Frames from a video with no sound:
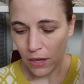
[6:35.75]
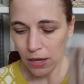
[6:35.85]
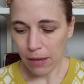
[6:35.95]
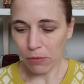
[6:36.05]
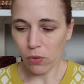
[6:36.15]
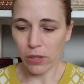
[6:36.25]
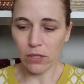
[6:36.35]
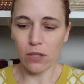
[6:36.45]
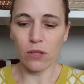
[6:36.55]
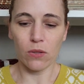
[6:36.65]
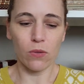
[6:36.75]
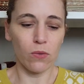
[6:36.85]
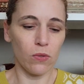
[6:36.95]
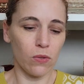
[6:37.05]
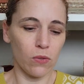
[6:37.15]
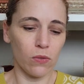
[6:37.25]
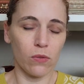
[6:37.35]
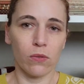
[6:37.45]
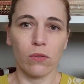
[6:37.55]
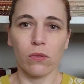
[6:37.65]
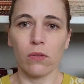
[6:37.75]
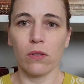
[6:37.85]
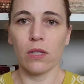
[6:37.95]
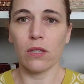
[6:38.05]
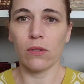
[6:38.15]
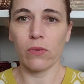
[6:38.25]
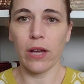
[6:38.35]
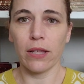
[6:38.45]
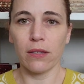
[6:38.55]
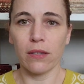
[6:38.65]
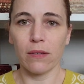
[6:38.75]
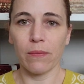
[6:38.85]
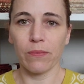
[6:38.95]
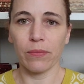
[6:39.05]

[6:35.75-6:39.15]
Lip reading: I'm going to use these reds.